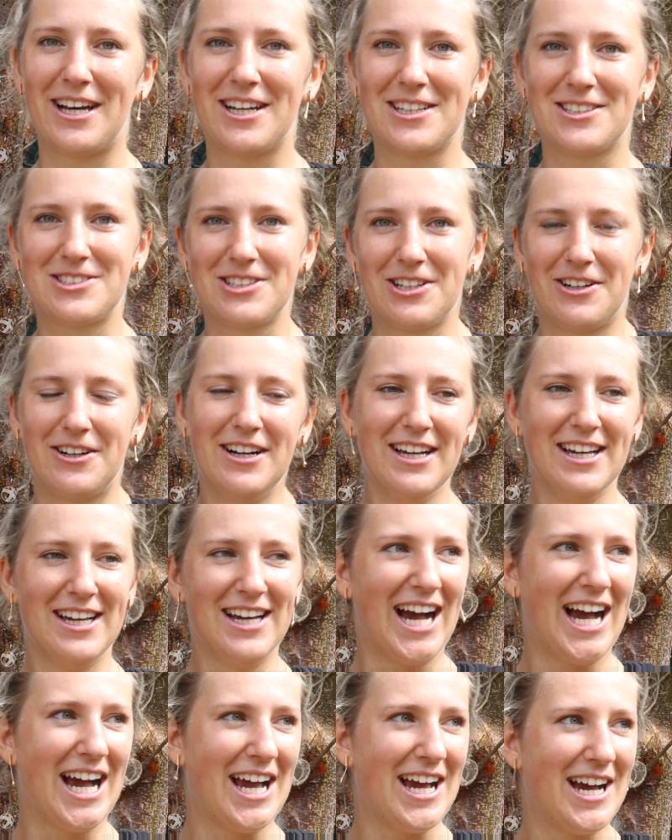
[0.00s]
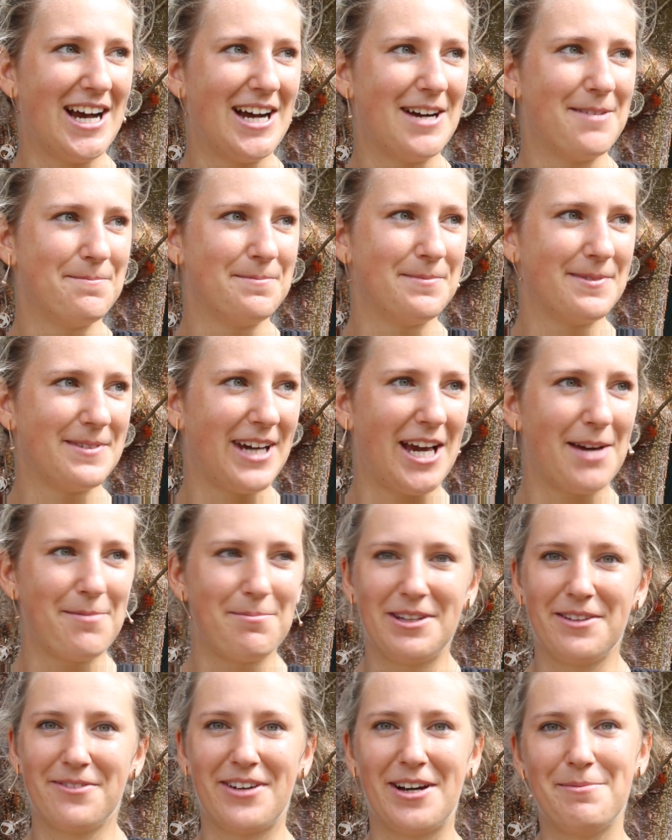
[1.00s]
us. So I'm
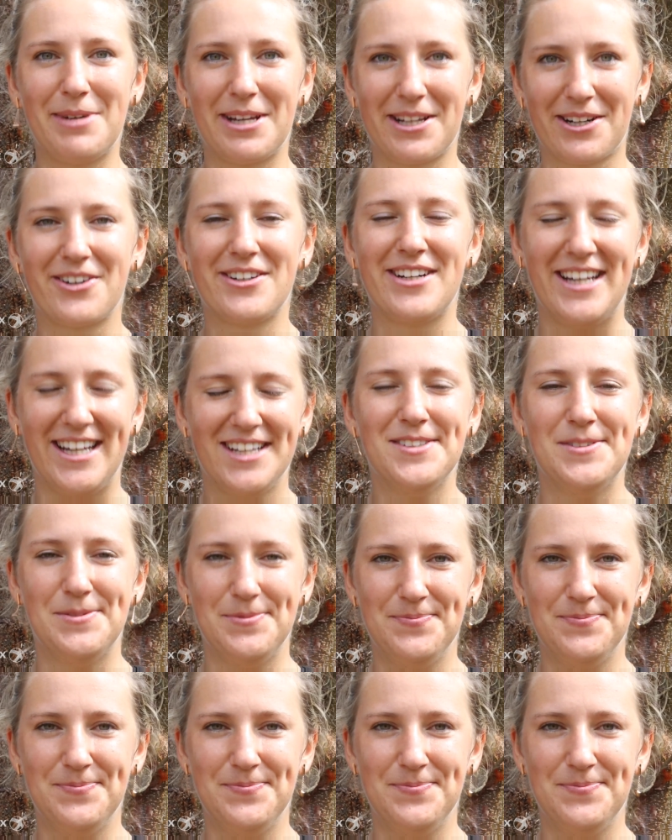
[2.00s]
happy if I made her day.